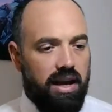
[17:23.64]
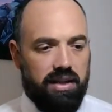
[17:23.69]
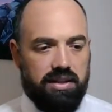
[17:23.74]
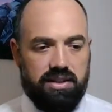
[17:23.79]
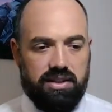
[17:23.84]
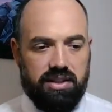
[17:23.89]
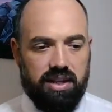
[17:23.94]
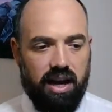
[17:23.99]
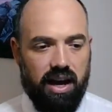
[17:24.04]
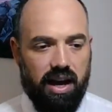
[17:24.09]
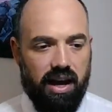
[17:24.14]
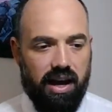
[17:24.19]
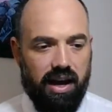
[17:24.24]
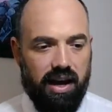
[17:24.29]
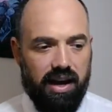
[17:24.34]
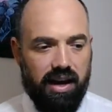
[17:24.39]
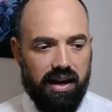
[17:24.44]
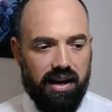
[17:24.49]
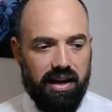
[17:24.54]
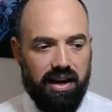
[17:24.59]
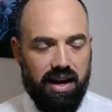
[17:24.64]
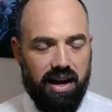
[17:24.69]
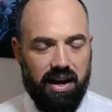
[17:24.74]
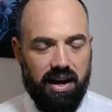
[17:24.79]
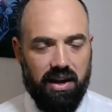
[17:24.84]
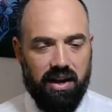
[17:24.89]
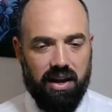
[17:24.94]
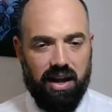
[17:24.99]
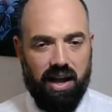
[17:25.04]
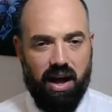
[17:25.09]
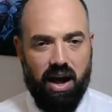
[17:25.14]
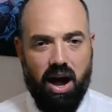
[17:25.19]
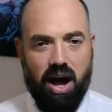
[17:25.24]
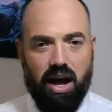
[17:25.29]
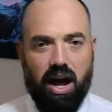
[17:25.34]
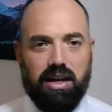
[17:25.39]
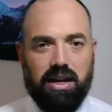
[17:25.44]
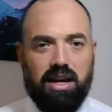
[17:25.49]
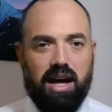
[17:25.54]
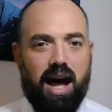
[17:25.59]
It's yeah,
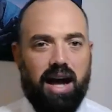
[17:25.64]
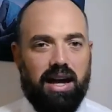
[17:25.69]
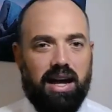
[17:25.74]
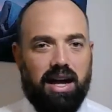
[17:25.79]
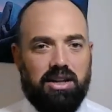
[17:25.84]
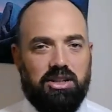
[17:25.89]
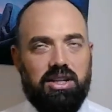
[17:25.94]
I